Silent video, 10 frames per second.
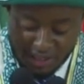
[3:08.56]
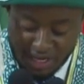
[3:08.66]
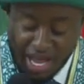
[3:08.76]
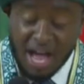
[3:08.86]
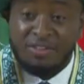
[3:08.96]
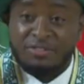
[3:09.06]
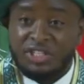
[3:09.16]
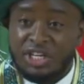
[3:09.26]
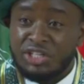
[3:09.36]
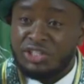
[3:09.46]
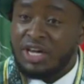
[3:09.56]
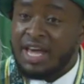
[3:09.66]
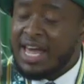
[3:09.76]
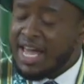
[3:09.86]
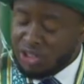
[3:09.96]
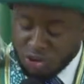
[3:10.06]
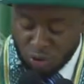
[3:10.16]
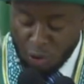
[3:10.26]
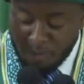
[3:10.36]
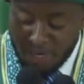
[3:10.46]
here have changed in
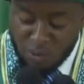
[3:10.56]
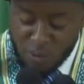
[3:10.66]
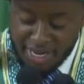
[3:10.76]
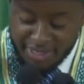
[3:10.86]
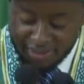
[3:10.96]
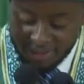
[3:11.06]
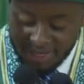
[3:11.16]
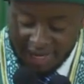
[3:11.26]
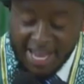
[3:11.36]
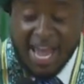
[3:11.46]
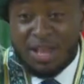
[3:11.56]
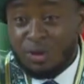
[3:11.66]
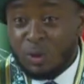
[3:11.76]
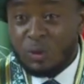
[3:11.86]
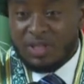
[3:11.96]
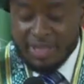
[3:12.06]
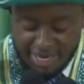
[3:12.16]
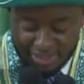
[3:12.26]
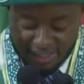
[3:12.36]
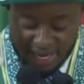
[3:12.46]
so many ways, and those with
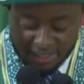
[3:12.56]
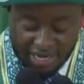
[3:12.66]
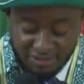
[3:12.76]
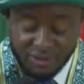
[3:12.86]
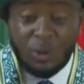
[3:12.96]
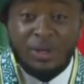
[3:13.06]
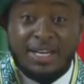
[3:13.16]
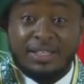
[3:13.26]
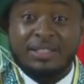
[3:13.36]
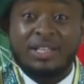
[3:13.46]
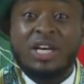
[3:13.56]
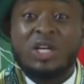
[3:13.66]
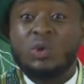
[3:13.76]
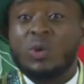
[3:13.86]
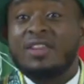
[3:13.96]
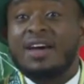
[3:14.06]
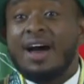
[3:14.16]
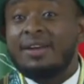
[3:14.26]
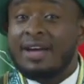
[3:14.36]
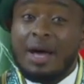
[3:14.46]
insight have told us to either
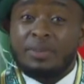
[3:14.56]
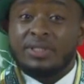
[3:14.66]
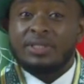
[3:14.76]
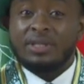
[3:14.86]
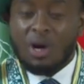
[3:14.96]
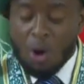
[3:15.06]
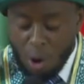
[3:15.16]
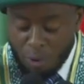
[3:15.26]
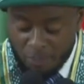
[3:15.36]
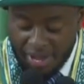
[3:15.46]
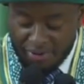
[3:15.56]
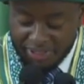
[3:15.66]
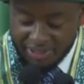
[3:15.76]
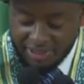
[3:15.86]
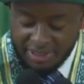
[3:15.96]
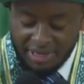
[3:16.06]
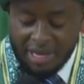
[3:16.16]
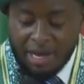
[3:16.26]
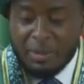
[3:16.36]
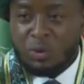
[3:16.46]
adapt or perish.
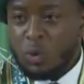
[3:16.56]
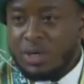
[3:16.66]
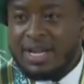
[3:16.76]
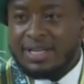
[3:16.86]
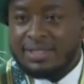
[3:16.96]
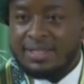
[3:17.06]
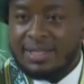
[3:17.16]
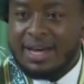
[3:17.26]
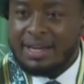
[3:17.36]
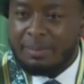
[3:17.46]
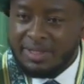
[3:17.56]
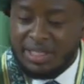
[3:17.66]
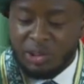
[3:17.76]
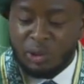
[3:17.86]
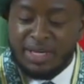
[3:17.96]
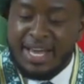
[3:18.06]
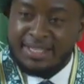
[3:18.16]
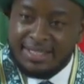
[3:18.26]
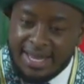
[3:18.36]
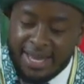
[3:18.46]
But what does this adaptation
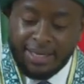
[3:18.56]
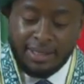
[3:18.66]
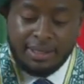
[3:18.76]
entail?